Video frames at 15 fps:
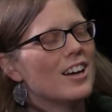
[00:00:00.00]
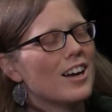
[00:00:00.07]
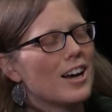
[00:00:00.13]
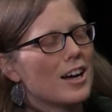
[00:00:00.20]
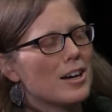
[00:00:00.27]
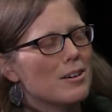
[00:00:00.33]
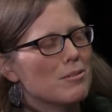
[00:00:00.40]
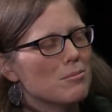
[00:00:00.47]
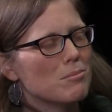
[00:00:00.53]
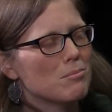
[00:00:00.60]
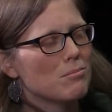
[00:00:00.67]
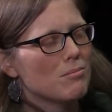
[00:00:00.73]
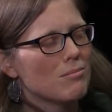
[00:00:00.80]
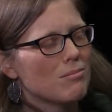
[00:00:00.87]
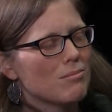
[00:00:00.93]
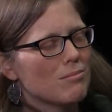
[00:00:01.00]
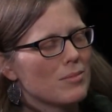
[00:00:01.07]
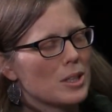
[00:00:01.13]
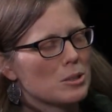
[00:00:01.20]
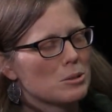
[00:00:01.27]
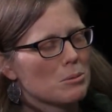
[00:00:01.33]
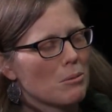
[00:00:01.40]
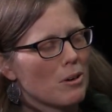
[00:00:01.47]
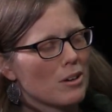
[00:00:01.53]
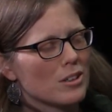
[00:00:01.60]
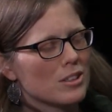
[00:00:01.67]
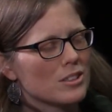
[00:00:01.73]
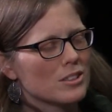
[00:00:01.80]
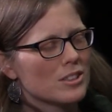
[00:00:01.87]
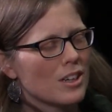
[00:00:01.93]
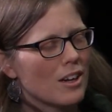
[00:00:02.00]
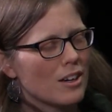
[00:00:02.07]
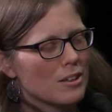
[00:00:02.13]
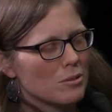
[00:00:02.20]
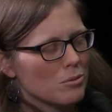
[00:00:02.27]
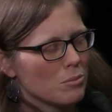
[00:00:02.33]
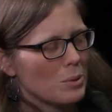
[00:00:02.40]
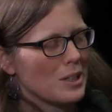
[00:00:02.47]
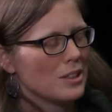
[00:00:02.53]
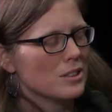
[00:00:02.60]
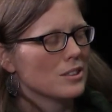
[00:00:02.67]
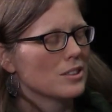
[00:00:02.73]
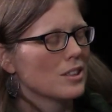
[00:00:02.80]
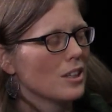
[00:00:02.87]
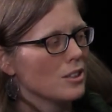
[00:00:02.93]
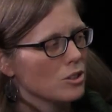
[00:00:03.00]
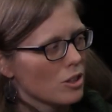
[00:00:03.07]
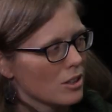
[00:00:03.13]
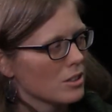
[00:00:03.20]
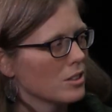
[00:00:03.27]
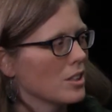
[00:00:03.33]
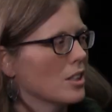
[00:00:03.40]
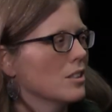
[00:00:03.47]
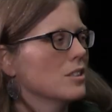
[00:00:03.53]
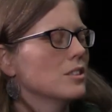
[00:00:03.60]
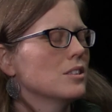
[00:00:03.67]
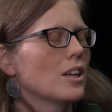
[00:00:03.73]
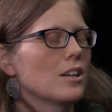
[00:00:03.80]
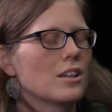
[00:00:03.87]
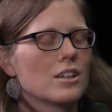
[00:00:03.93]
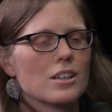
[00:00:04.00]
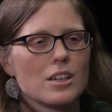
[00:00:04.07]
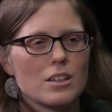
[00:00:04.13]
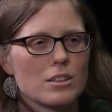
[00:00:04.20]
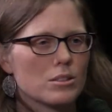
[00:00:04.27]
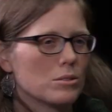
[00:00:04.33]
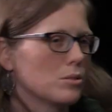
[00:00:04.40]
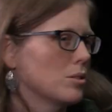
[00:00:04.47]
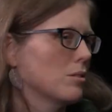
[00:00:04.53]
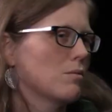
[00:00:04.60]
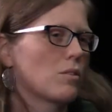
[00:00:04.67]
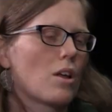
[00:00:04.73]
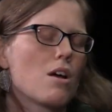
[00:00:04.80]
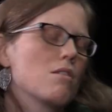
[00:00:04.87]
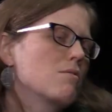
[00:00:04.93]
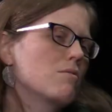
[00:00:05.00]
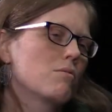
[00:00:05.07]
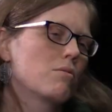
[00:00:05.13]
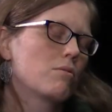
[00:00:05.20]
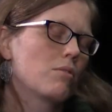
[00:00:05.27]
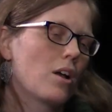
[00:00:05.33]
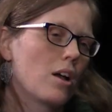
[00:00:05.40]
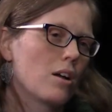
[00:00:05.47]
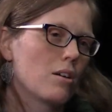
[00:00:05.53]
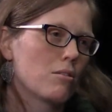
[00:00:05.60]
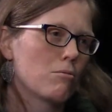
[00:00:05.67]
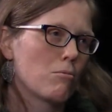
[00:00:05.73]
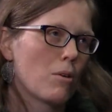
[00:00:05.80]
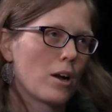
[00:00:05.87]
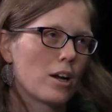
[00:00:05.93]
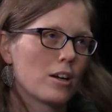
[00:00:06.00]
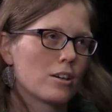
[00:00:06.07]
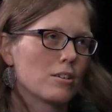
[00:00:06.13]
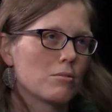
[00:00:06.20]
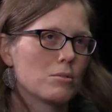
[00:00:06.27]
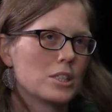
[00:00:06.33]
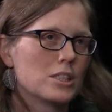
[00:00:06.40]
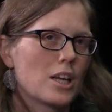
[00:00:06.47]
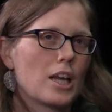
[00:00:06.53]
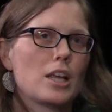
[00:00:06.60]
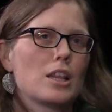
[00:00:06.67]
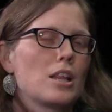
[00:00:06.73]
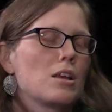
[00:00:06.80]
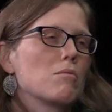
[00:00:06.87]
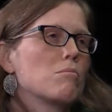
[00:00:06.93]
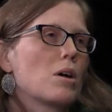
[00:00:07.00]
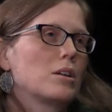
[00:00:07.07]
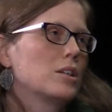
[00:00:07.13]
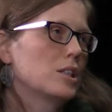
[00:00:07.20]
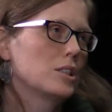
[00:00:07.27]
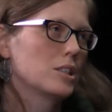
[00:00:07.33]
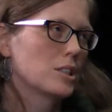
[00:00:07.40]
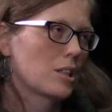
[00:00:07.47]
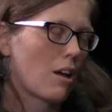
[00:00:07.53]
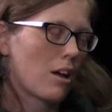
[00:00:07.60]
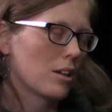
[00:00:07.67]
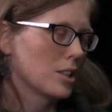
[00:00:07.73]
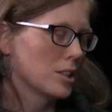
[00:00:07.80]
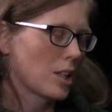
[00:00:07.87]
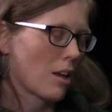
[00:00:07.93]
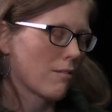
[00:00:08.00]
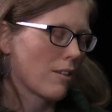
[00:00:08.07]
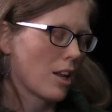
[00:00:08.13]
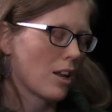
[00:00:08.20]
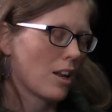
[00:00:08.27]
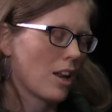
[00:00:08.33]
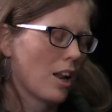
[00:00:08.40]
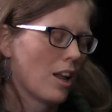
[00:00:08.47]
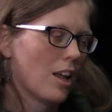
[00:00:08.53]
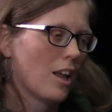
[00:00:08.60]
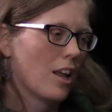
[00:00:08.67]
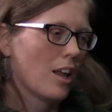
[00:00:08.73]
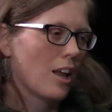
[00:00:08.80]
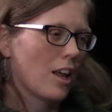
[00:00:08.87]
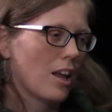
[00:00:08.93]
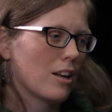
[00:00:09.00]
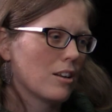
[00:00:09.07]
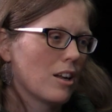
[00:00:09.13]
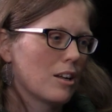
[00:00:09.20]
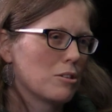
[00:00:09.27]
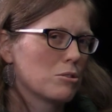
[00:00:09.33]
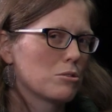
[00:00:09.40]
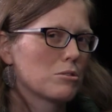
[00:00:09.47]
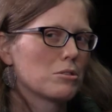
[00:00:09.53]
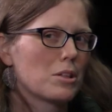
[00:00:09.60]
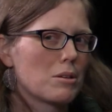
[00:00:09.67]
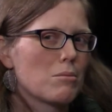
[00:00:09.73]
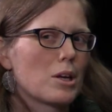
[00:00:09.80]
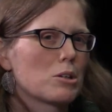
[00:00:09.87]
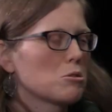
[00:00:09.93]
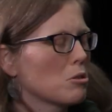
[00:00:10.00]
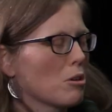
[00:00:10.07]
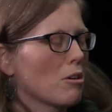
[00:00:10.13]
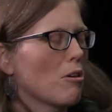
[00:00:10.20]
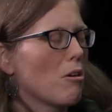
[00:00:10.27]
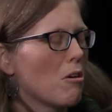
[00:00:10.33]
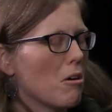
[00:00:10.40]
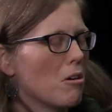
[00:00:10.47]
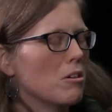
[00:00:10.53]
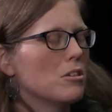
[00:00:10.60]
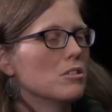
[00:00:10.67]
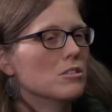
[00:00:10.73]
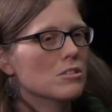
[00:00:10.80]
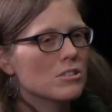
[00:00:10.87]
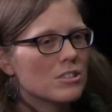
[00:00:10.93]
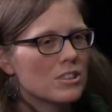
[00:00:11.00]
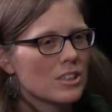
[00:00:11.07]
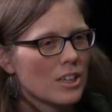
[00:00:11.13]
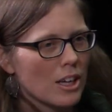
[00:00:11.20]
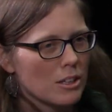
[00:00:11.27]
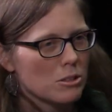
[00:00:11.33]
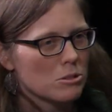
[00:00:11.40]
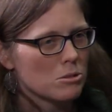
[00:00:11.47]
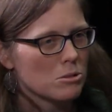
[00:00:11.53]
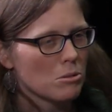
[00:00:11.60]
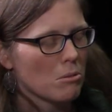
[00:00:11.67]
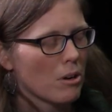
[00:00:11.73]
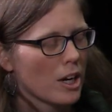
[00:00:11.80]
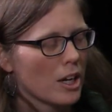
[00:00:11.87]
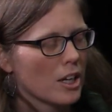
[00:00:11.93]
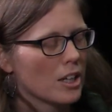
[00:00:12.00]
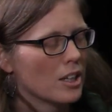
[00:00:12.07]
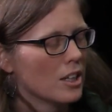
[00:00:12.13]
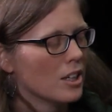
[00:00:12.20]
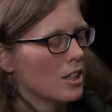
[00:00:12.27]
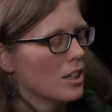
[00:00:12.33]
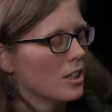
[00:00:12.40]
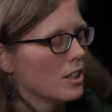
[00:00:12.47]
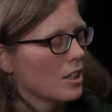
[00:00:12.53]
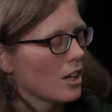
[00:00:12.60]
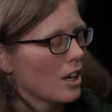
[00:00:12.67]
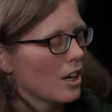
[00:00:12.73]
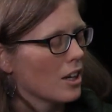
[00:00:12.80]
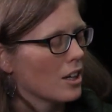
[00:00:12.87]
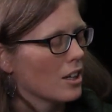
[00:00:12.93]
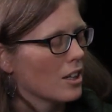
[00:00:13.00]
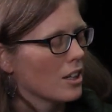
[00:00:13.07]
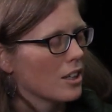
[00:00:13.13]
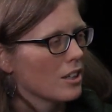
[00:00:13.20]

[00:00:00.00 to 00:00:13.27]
um, this world of peace and justice and inclusive love, uh, where we take the abundance God has given and, and truly make sure all can enjoy uh,